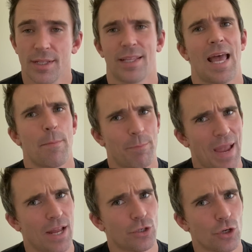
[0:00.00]
Did that
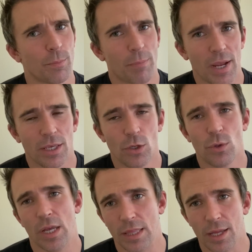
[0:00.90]
bad dirt bite
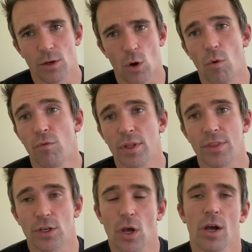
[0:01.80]
you? And then
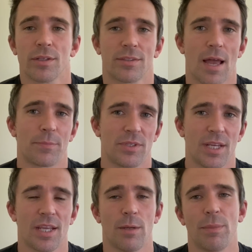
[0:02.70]
hopefully the dog stops digging